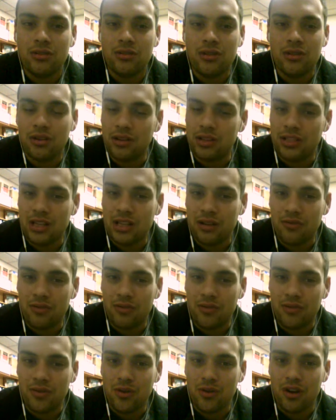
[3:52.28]
turn this
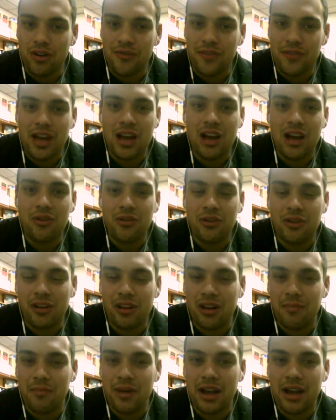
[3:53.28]
review off now.
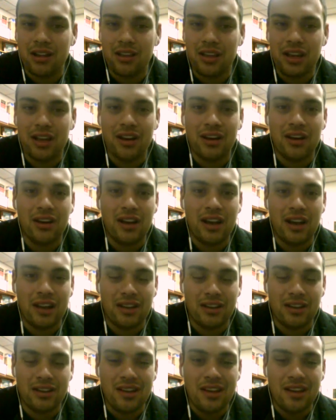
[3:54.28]
Come back later
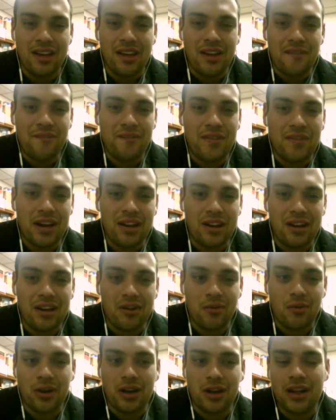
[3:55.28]
and find
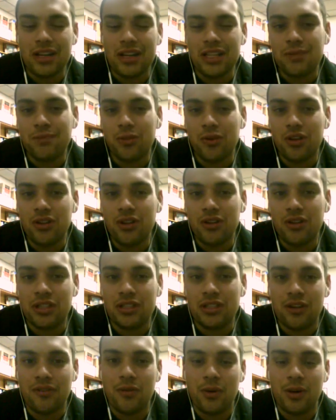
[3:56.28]
out what kind of spoiler
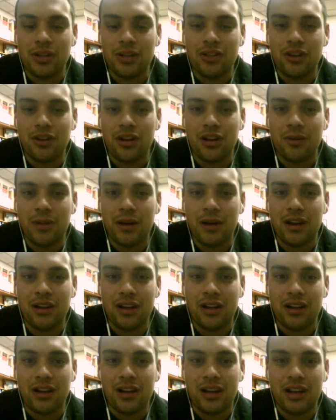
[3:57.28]
stuff I want to talk about.
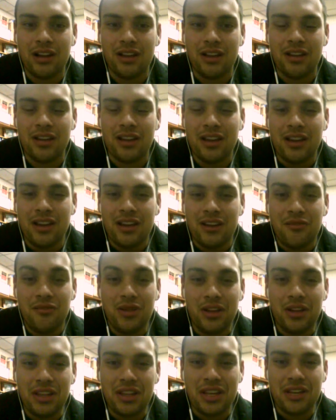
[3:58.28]
Kind of
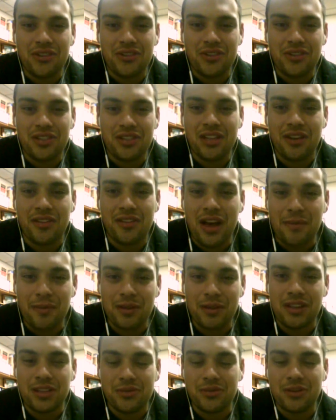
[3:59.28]
really interesting stuff happened
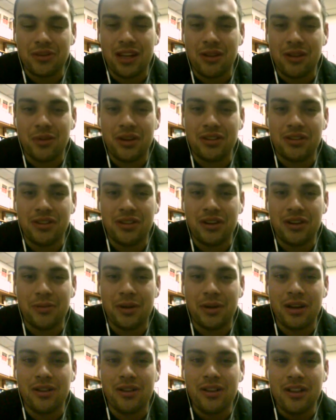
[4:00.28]
in this one that I want to talk
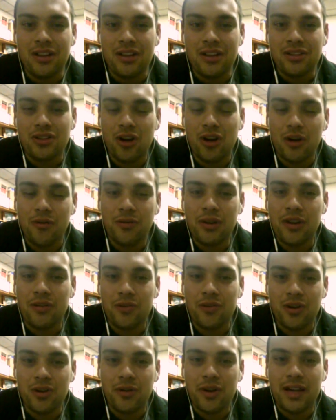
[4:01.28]
about. So hopefully
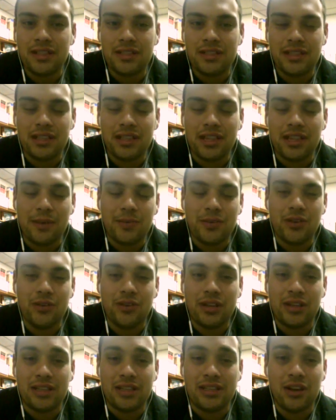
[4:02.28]
everyone who hasn't seen the episode has